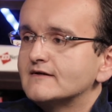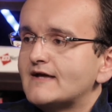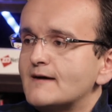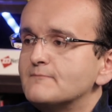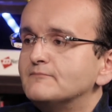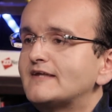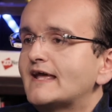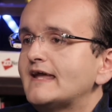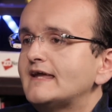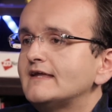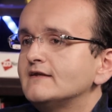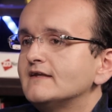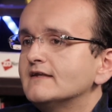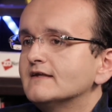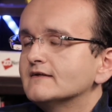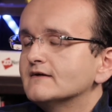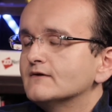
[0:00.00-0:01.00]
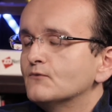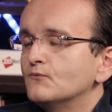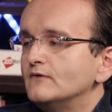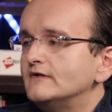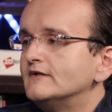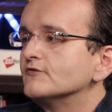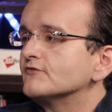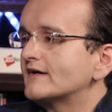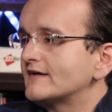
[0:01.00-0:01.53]
obtain
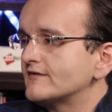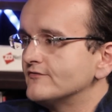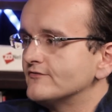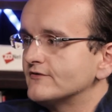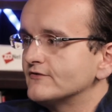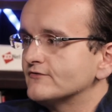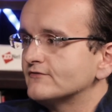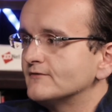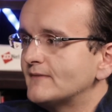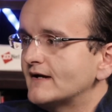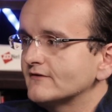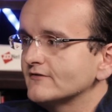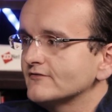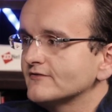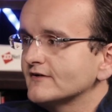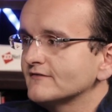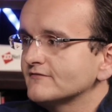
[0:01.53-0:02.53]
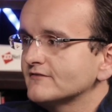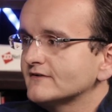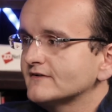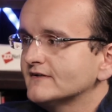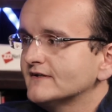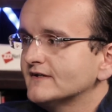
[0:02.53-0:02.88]
Windows licenses from Microsoft.